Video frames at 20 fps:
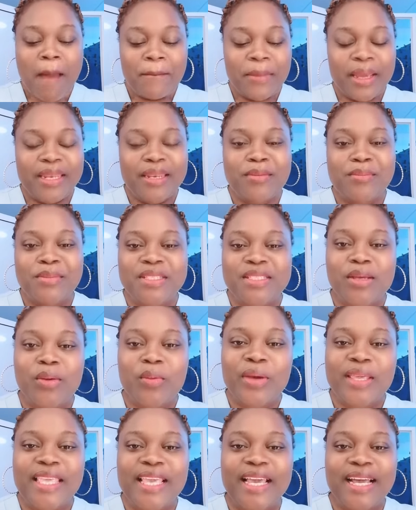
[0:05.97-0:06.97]
My name is
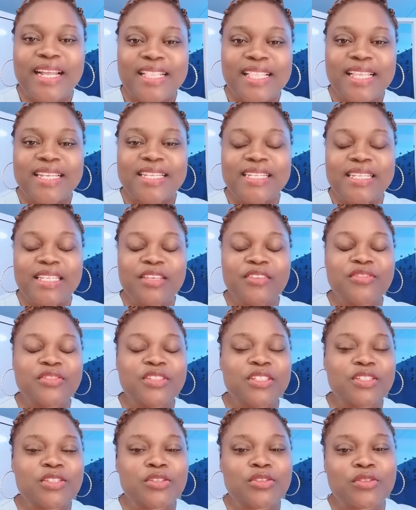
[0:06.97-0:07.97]
Awanga Adeline. If
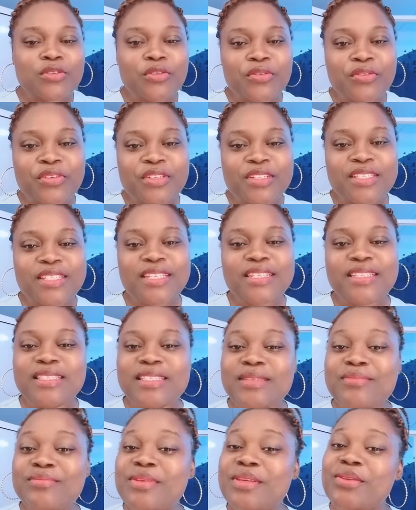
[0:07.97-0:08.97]
this is your first time
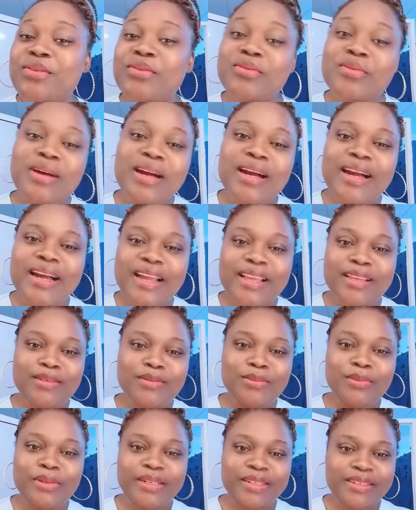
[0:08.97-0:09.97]
seeing me, you are
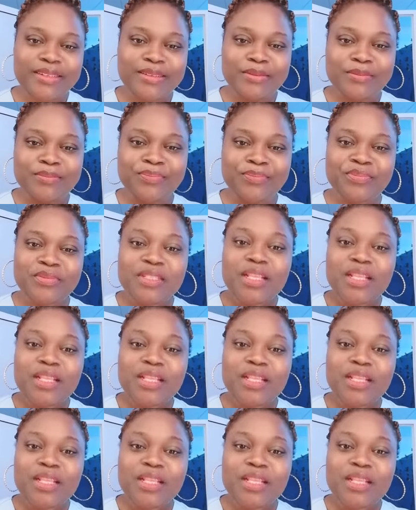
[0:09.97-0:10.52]
highly welcome.